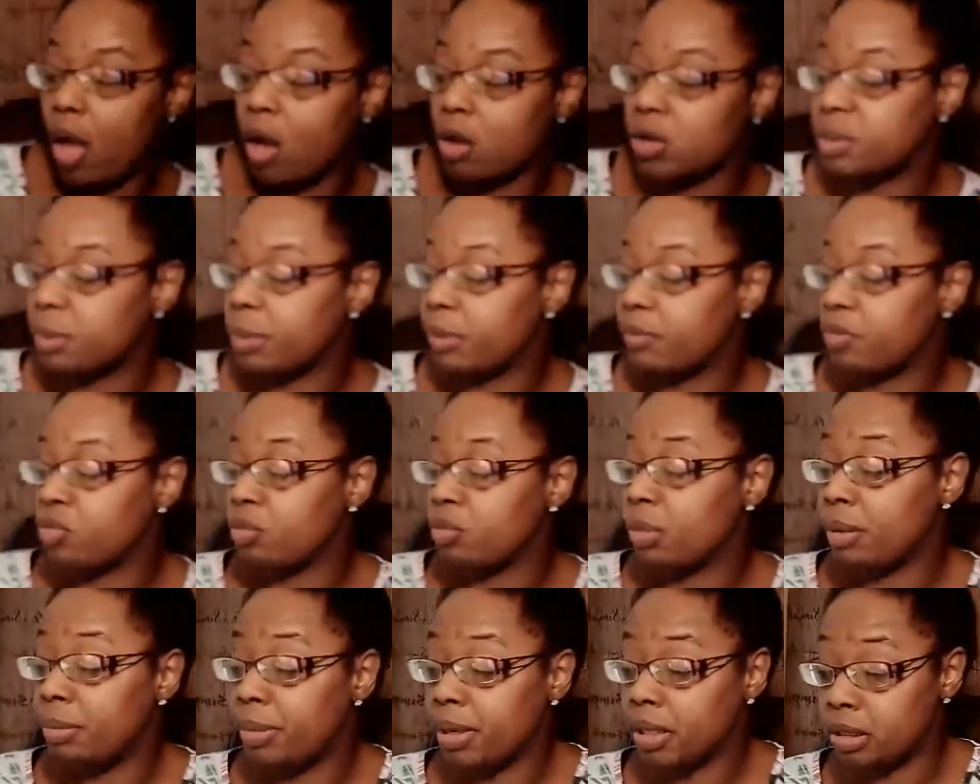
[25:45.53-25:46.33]
may be
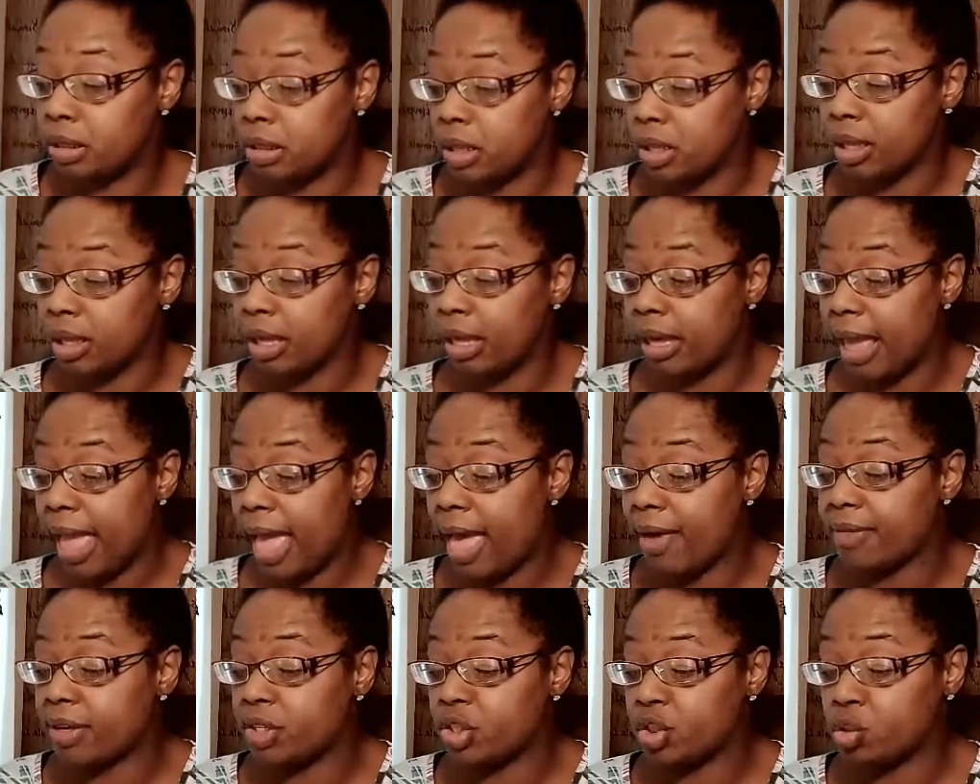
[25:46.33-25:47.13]
having to
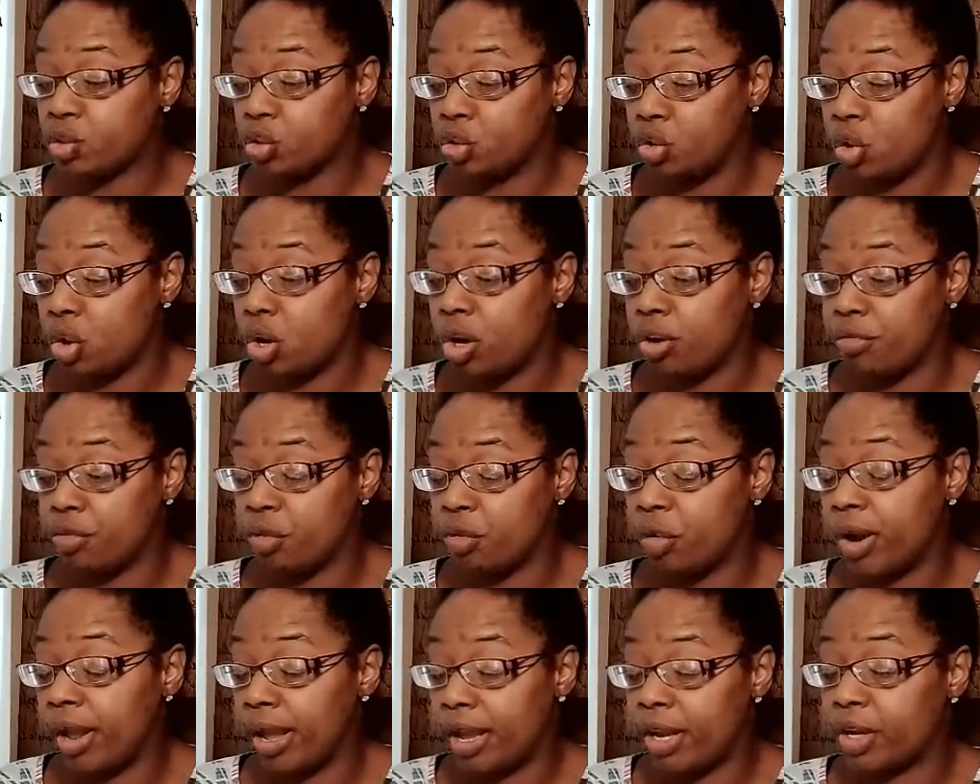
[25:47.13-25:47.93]
look for a
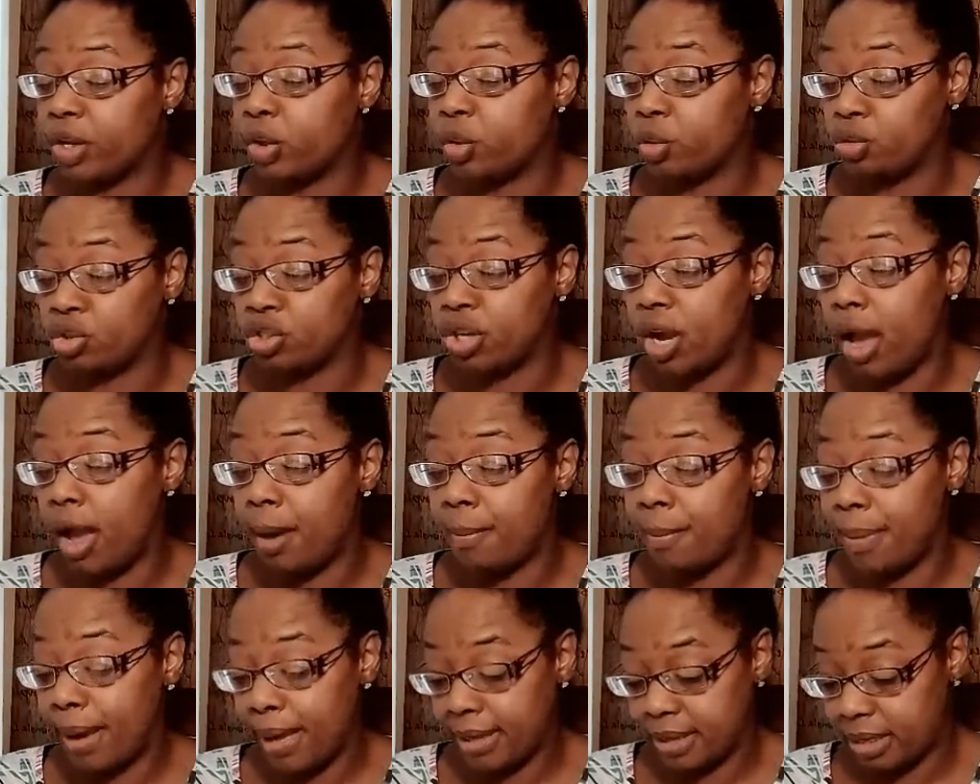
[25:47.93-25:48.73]
new job by the
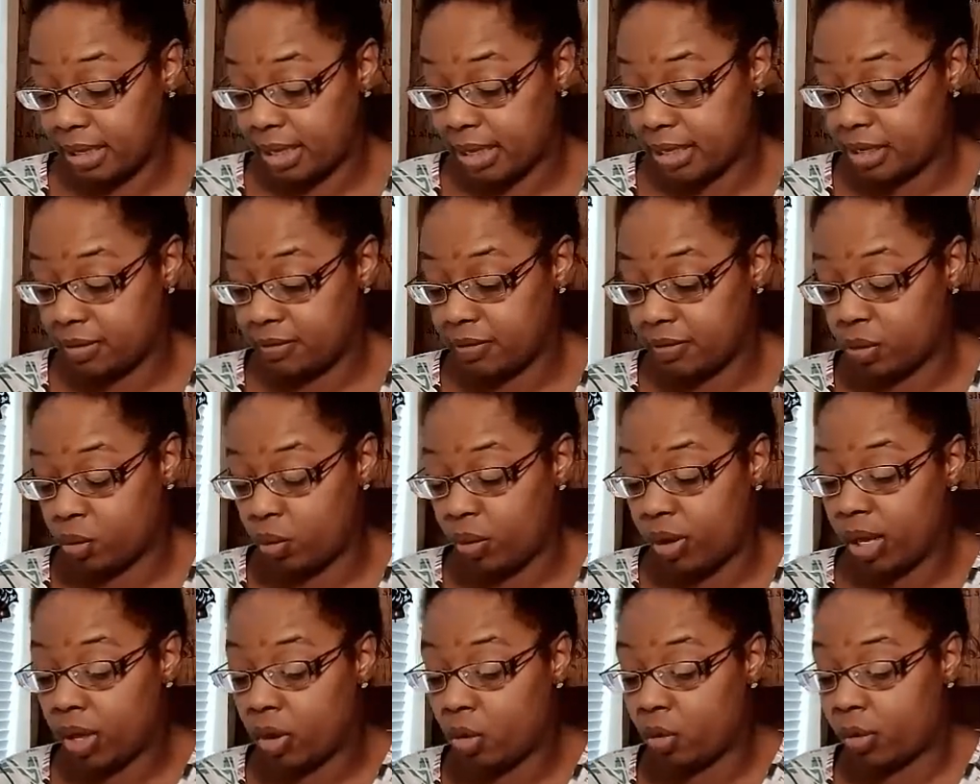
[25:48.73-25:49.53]
end of the week.
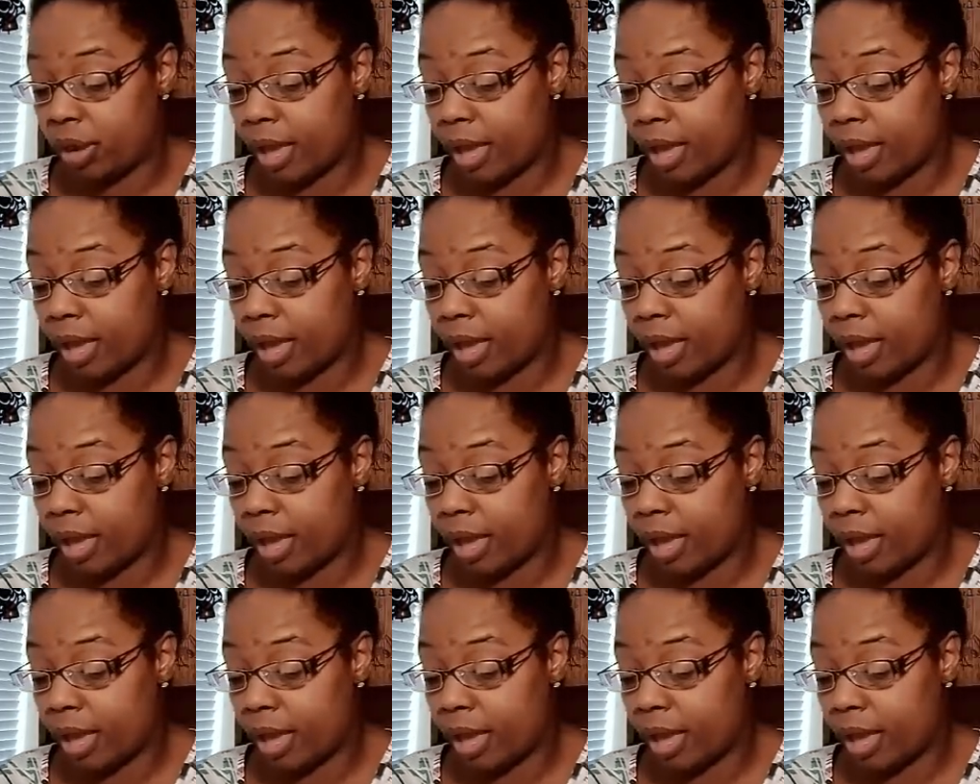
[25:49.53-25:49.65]
Okay.